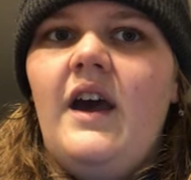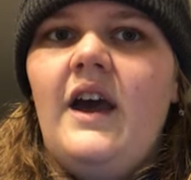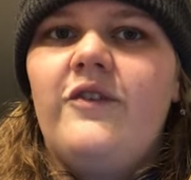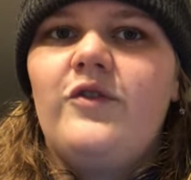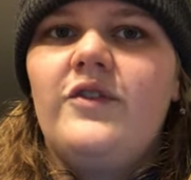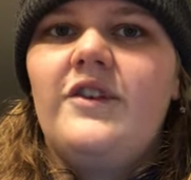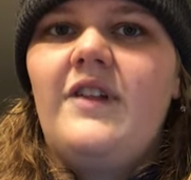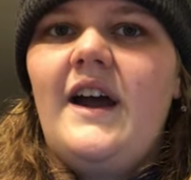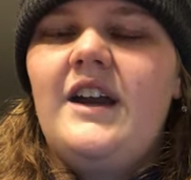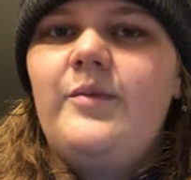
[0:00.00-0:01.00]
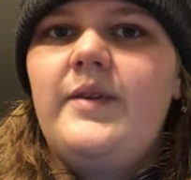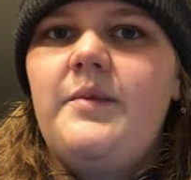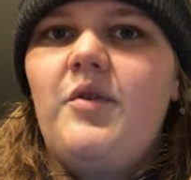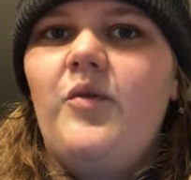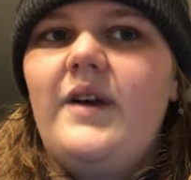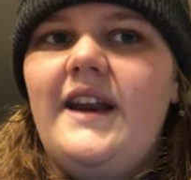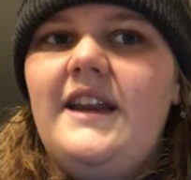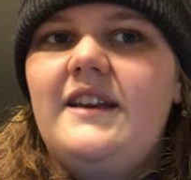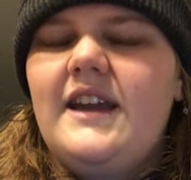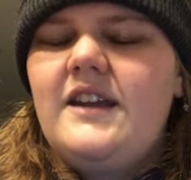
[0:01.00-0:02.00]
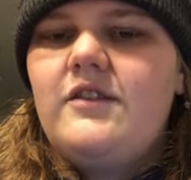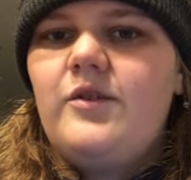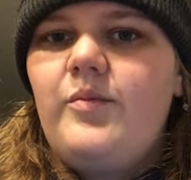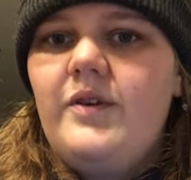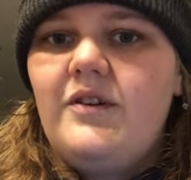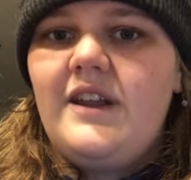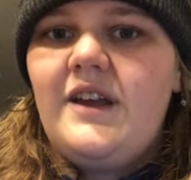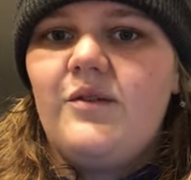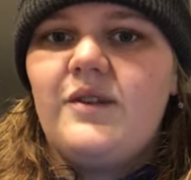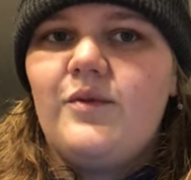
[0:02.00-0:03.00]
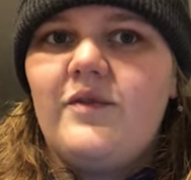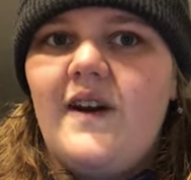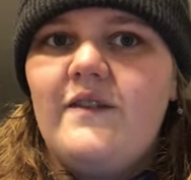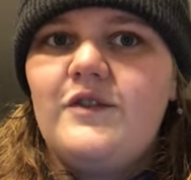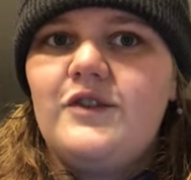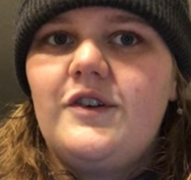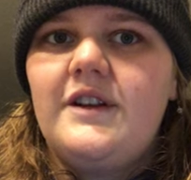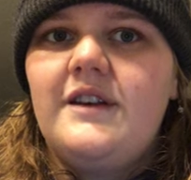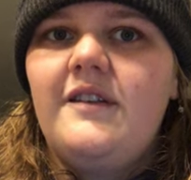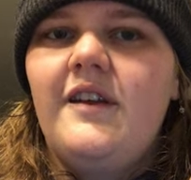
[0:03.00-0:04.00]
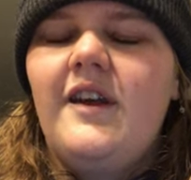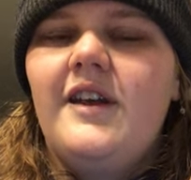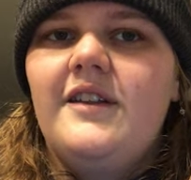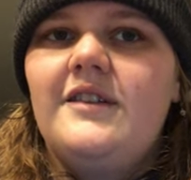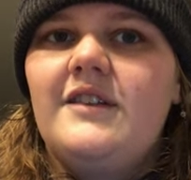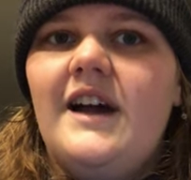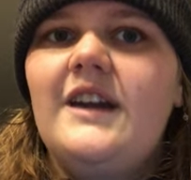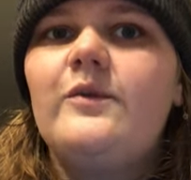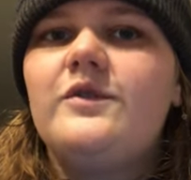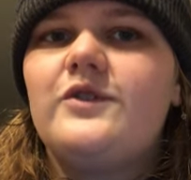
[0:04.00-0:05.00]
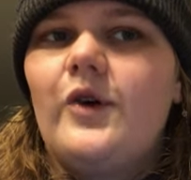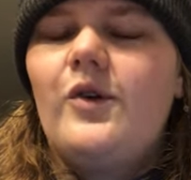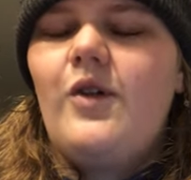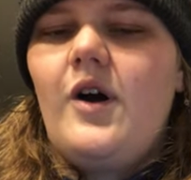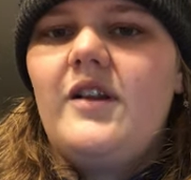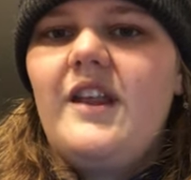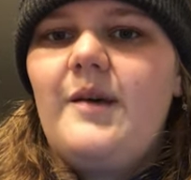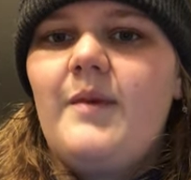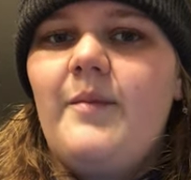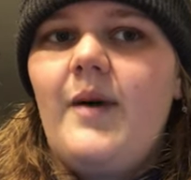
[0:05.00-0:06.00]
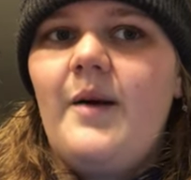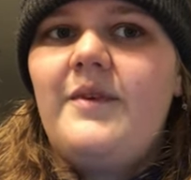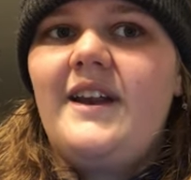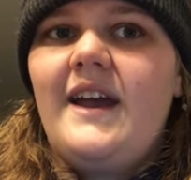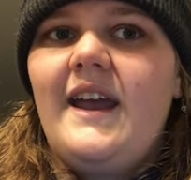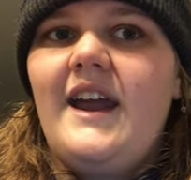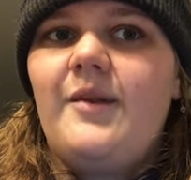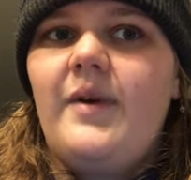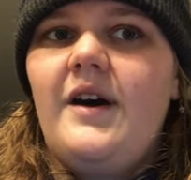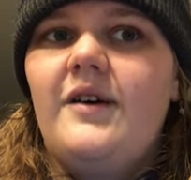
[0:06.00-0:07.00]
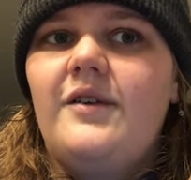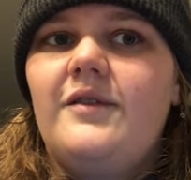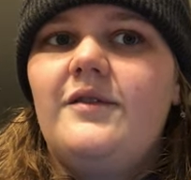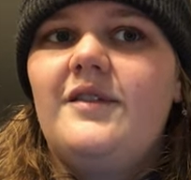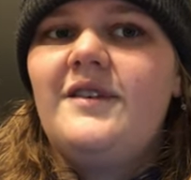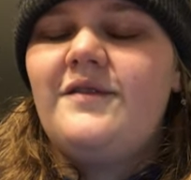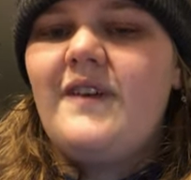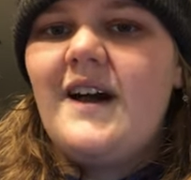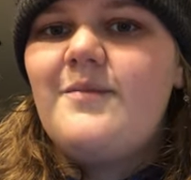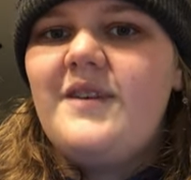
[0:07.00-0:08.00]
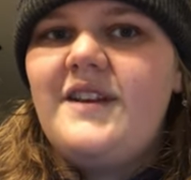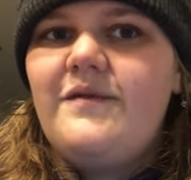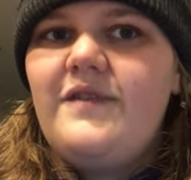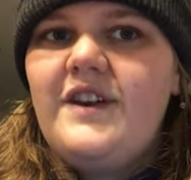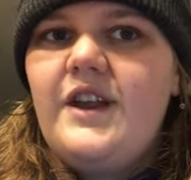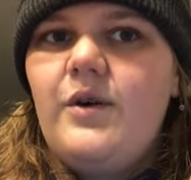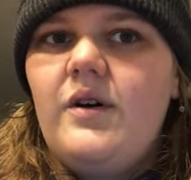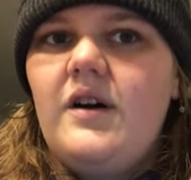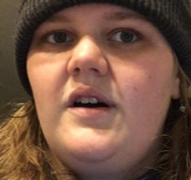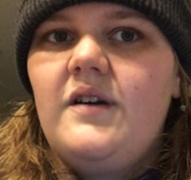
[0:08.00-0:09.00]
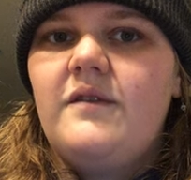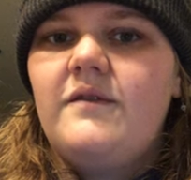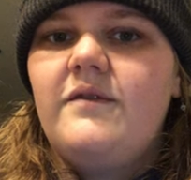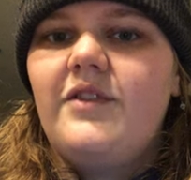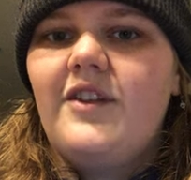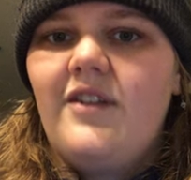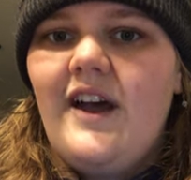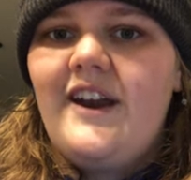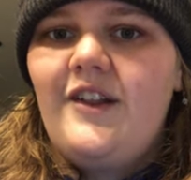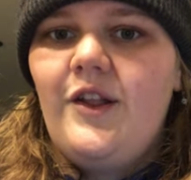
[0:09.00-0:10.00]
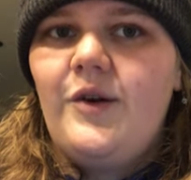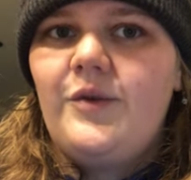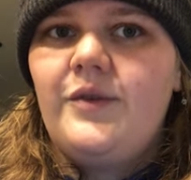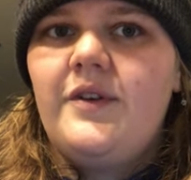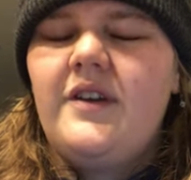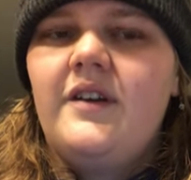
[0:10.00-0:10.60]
As for the line of people waiting to get into the building where the revival started, the line was so long that my mom and I had about a five minute video of the line alone.